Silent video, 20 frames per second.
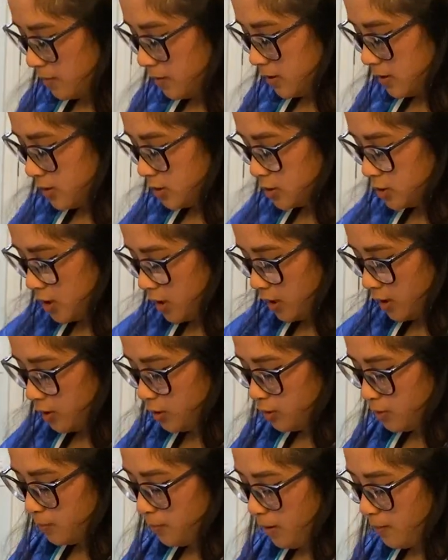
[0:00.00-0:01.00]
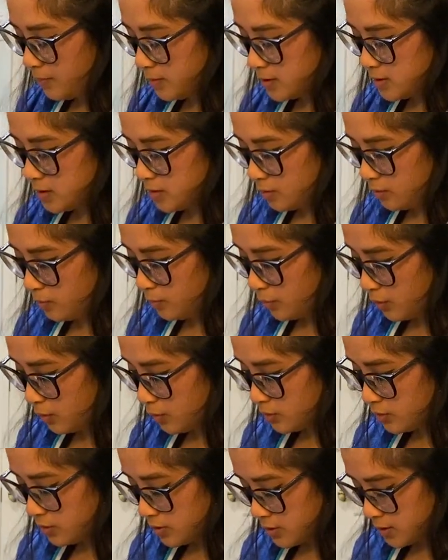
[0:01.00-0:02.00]
I'm gonna check your popliteal
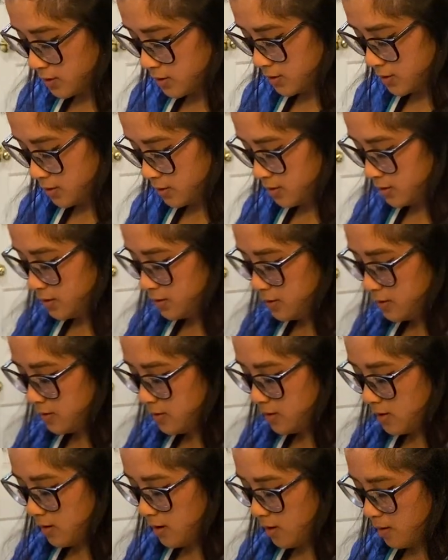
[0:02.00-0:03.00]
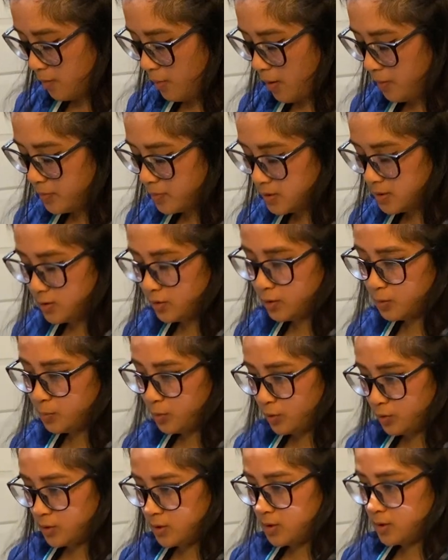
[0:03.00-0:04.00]
pulse. Popliteal
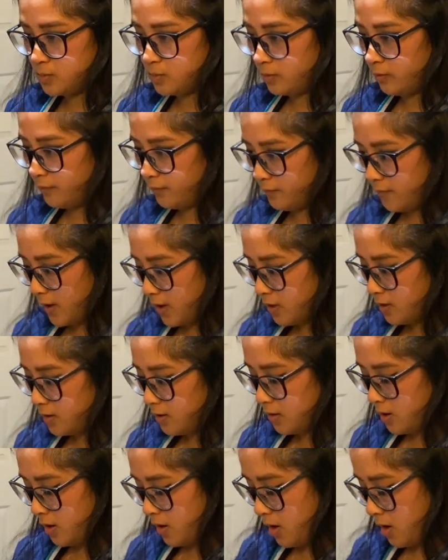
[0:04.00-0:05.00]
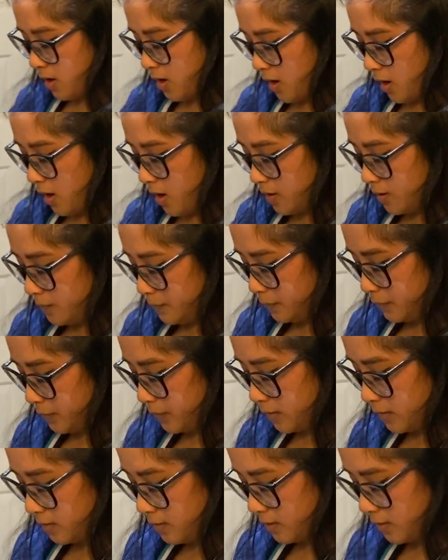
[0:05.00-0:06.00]
pulses were felt,
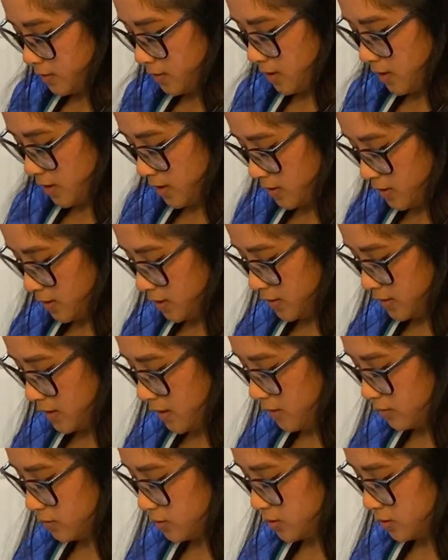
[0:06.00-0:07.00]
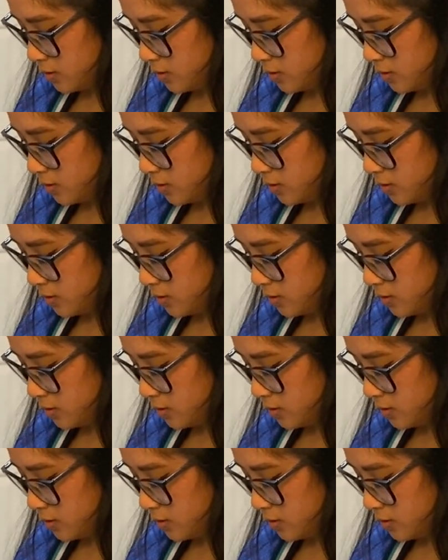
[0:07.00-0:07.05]
and then down